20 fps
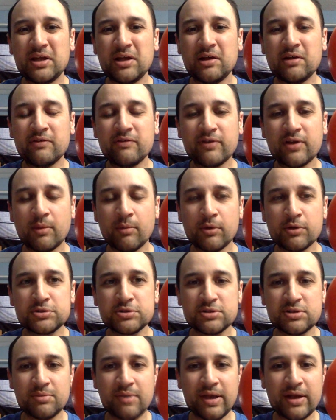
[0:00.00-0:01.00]
of
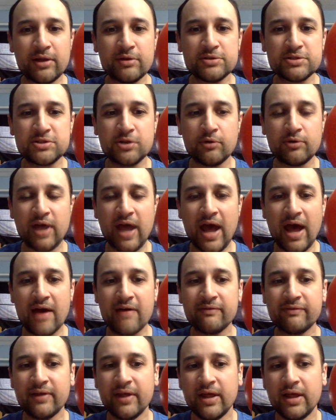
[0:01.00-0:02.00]
commercial tomatoes don't
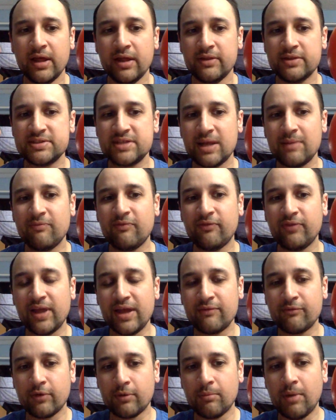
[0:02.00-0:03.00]
have the same
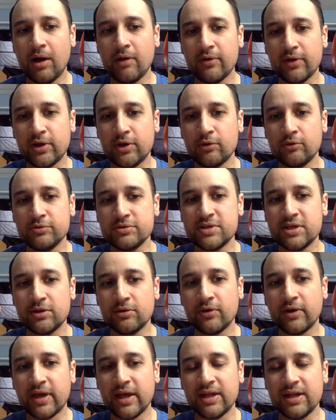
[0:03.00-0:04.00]
flavor molecules that
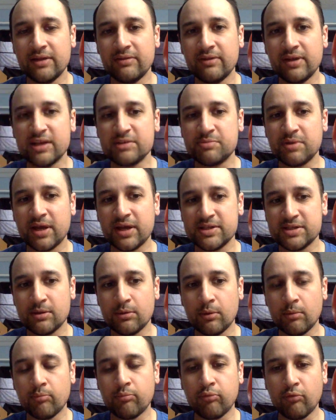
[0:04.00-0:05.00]
you'll get in these because they
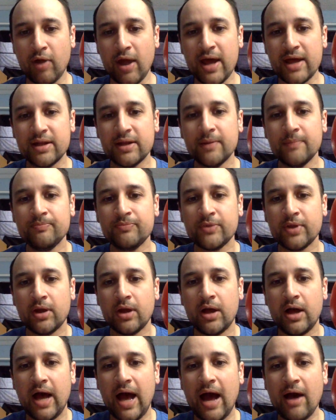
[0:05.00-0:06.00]
were bred
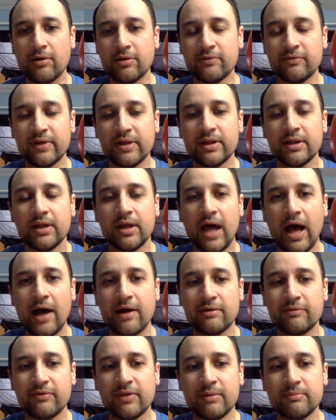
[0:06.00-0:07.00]
out of
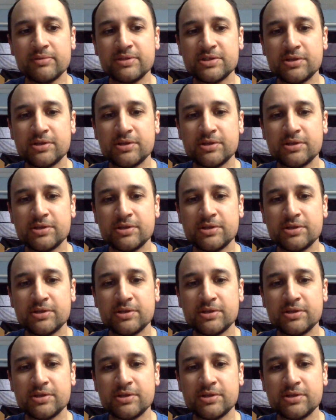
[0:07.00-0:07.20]
them.